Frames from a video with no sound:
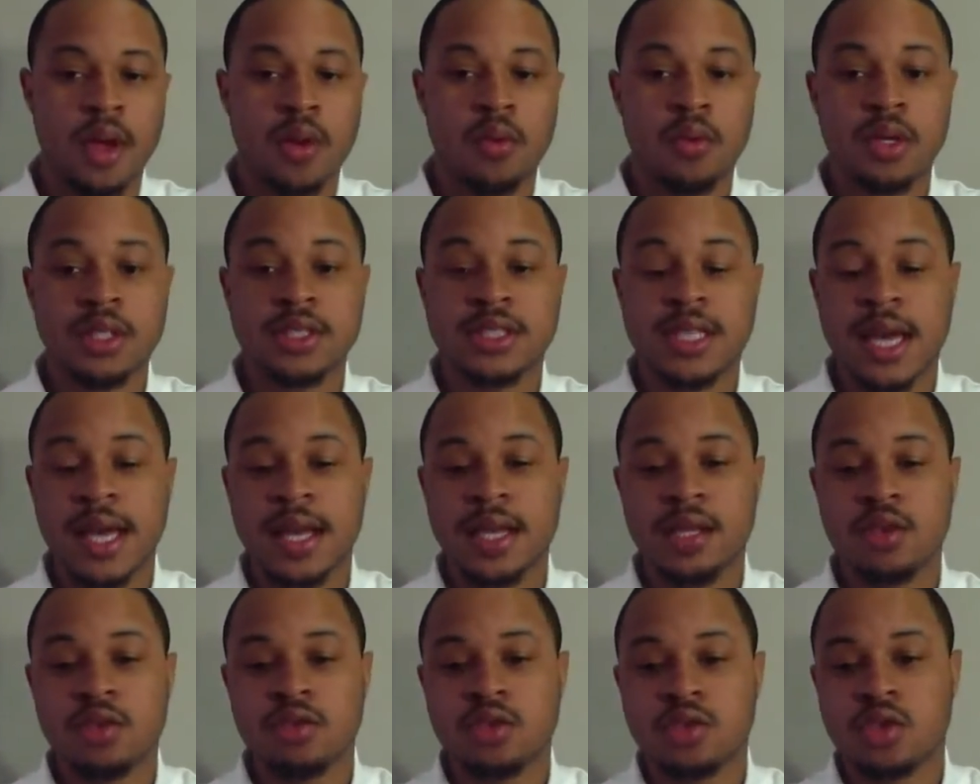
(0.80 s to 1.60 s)
What's
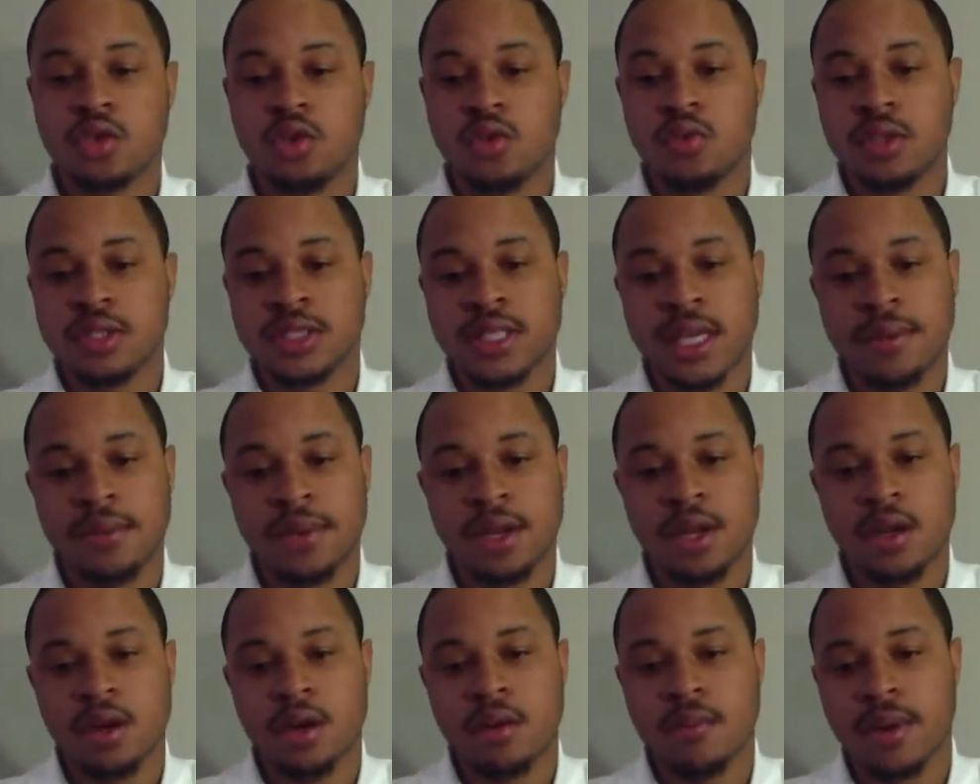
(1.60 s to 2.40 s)
happening, YouTube? What's
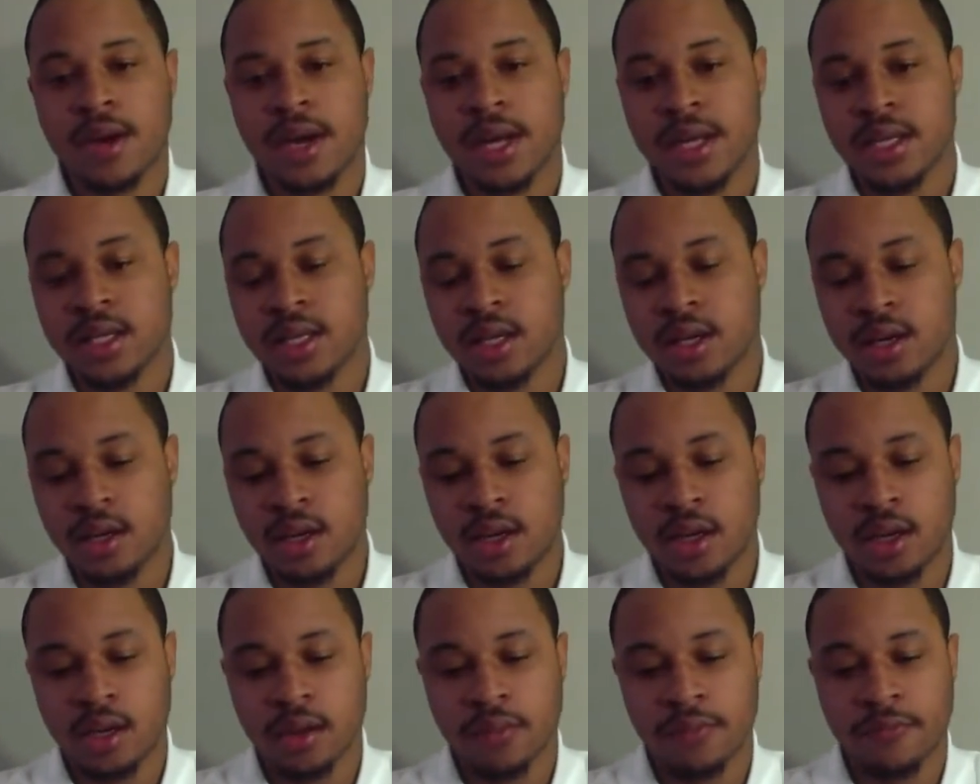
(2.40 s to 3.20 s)
happening, everybody?
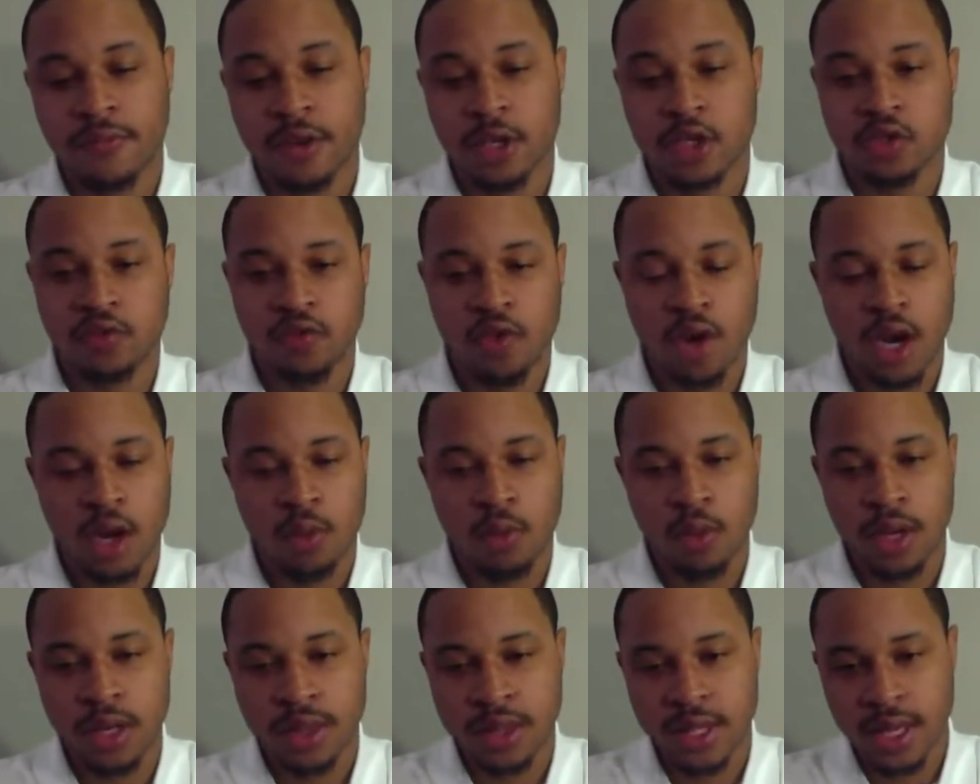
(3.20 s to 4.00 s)
First of all, I
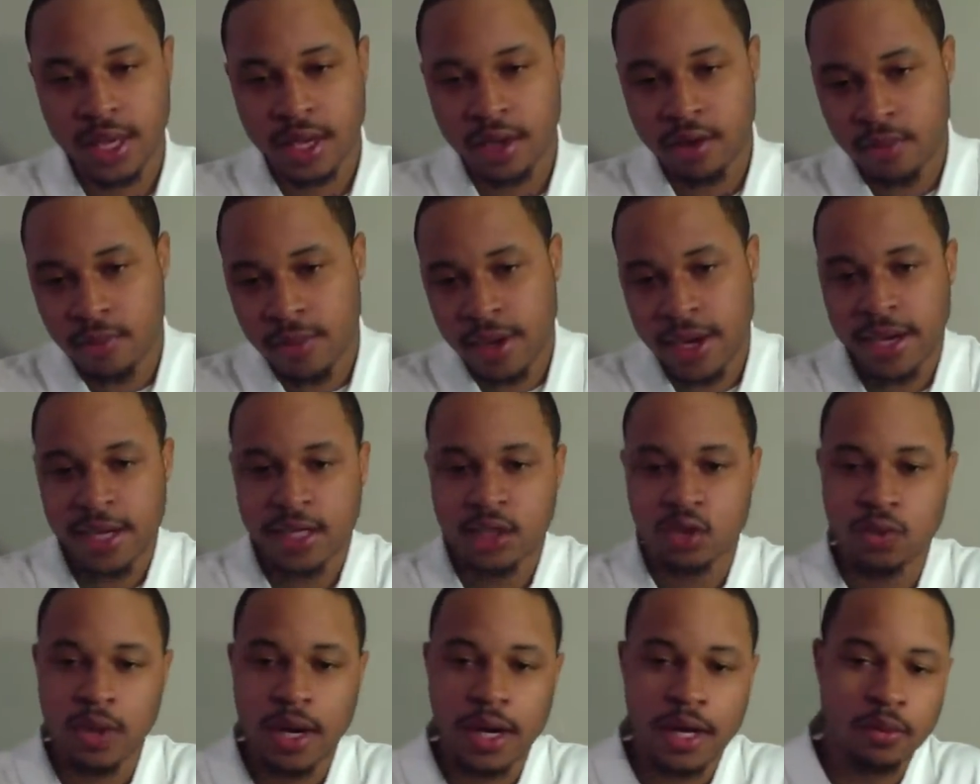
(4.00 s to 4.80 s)
want to thank everybody
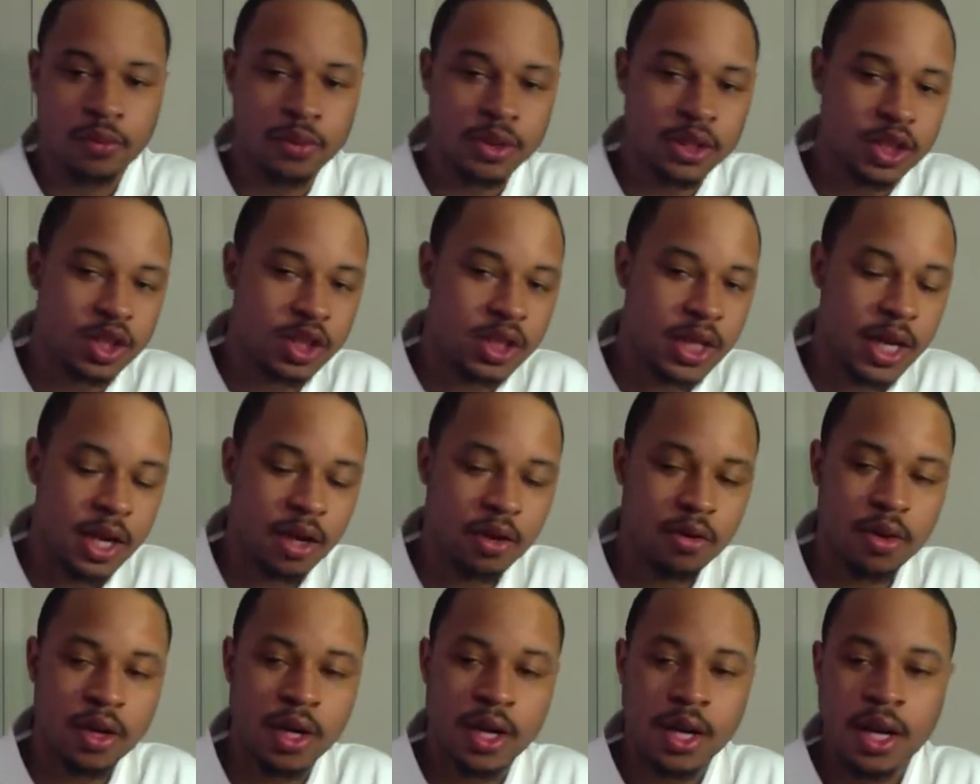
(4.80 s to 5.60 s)
that's rocking with the
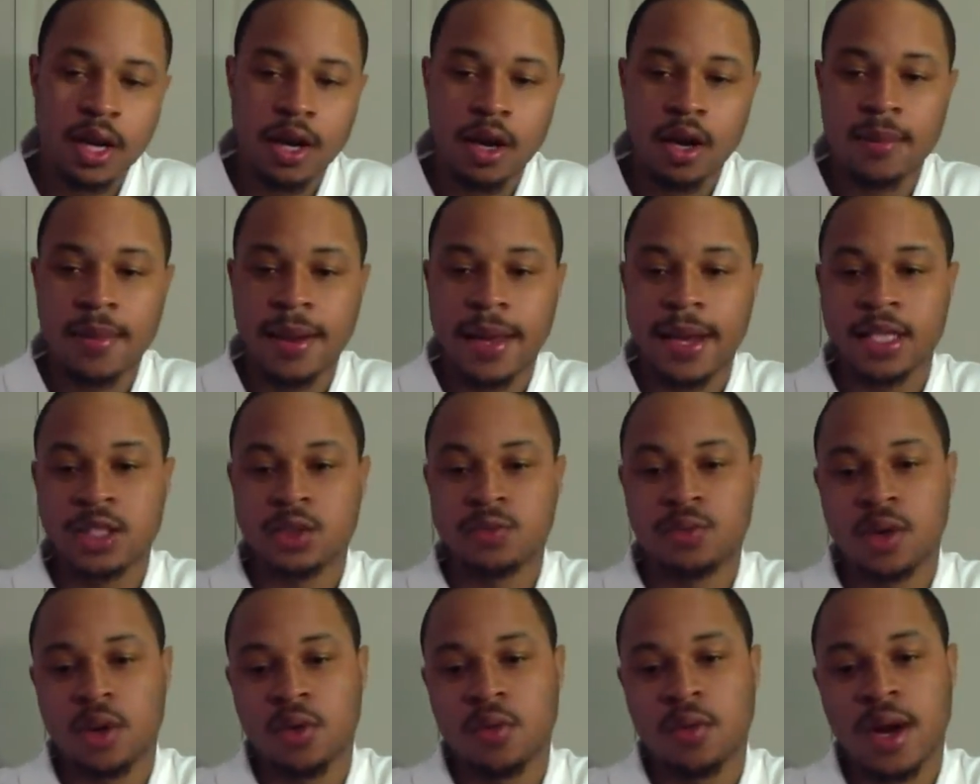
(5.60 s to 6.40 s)
channel. Everybody that's
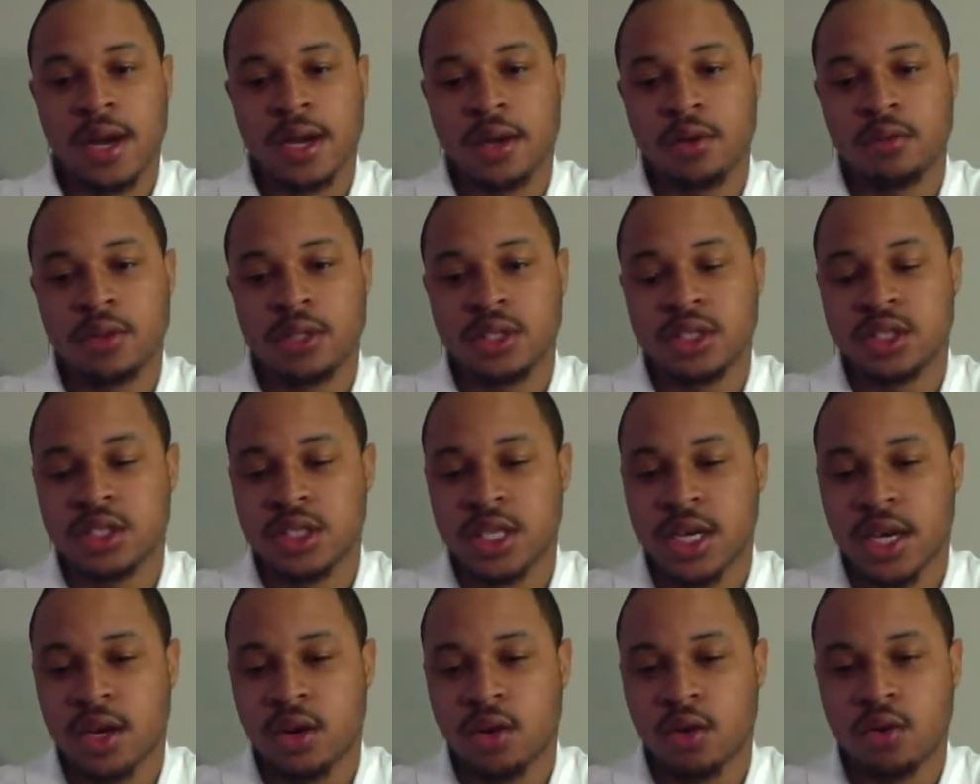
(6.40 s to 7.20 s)
been rocking with the
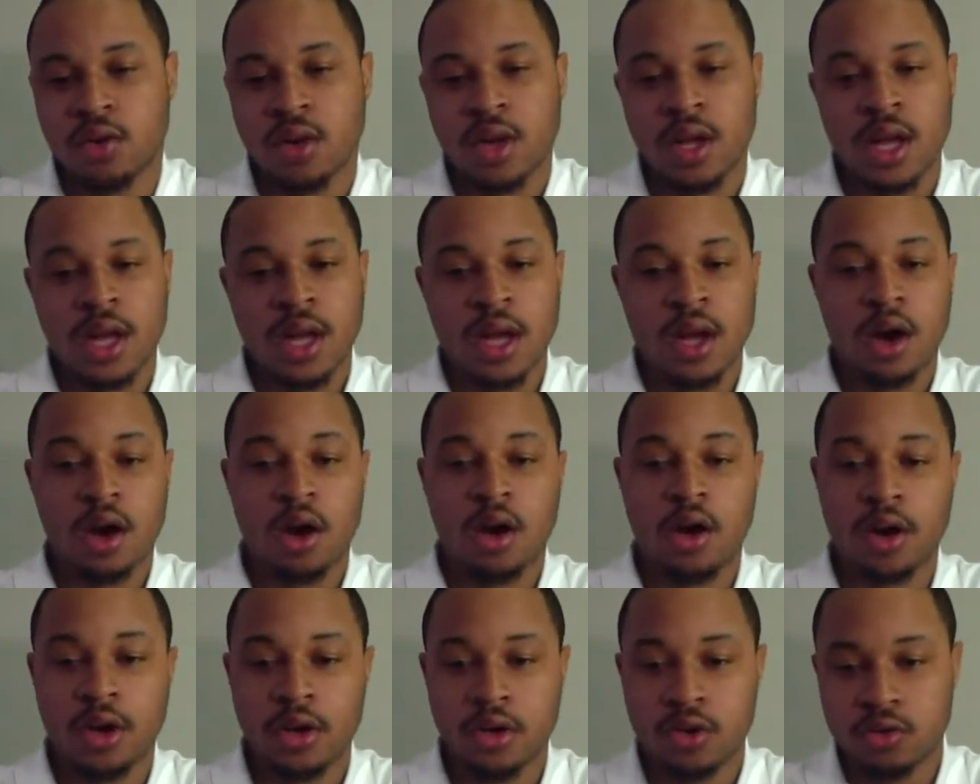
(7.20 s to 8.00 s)
channel.
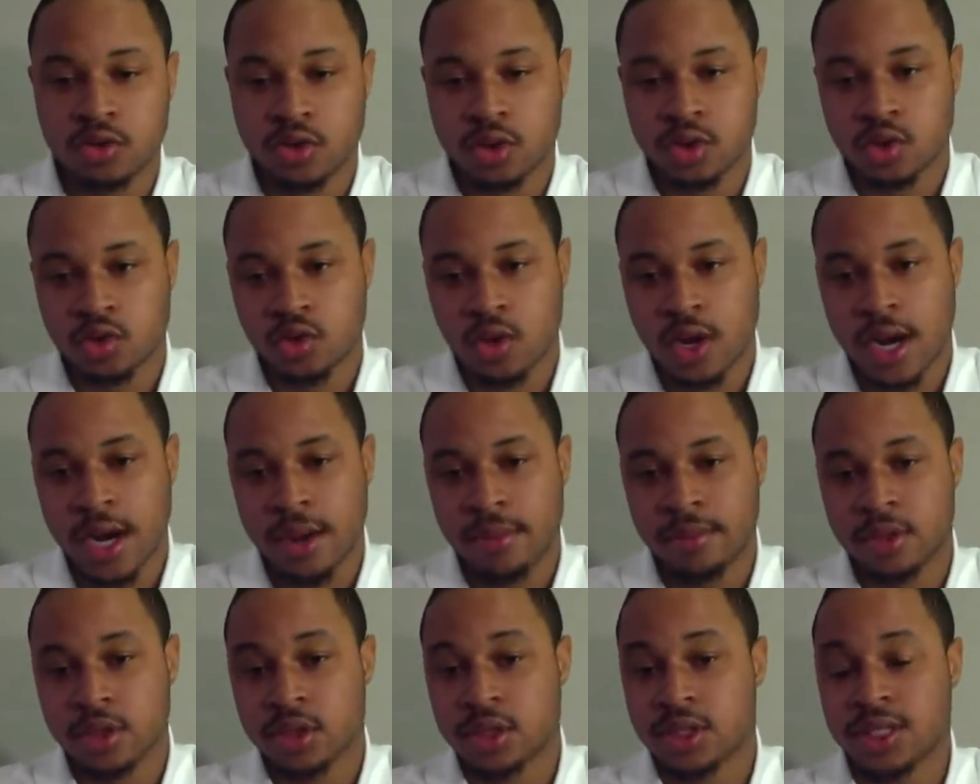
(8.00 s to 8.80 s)
All the new
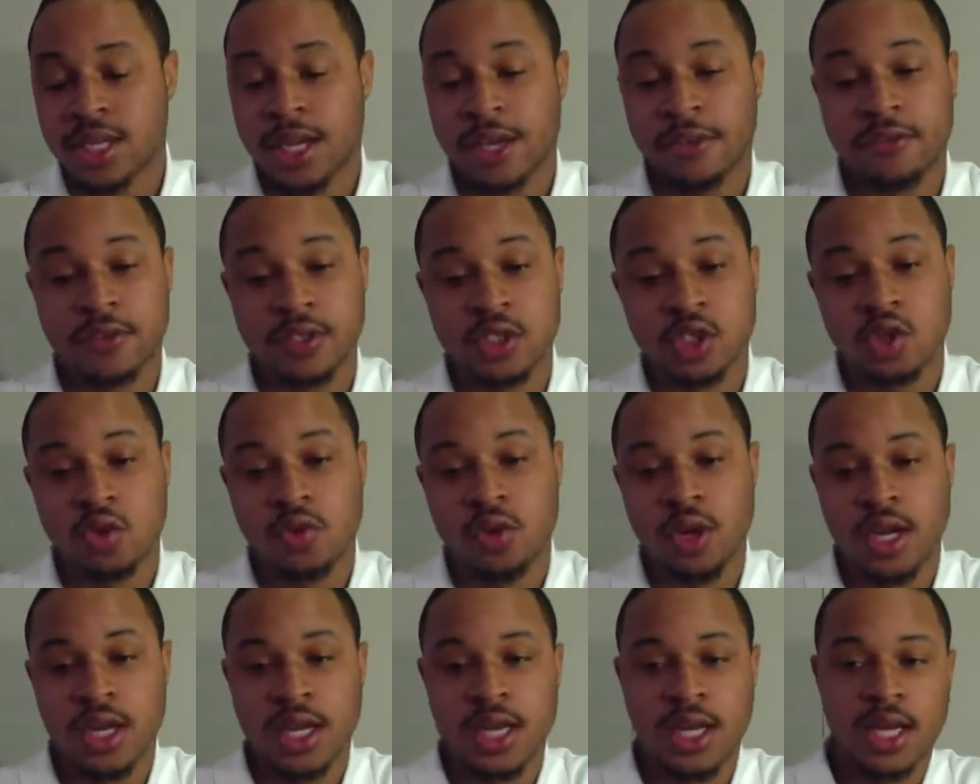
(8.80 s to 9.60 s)
subscribers, thanks for
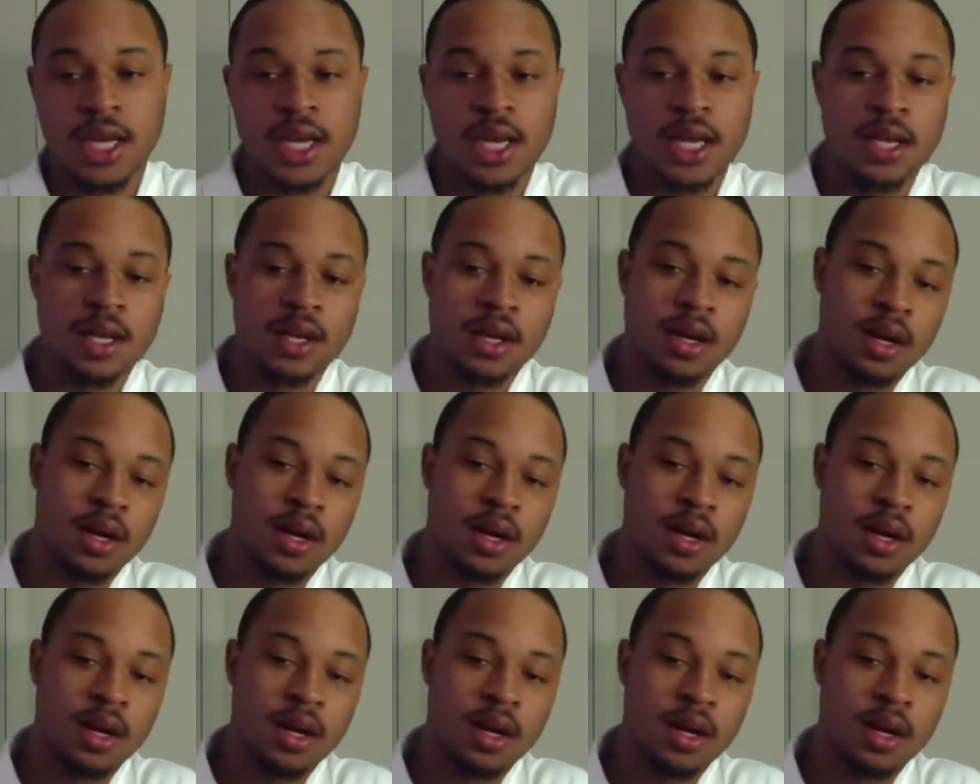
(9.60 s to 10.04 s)
tuning in.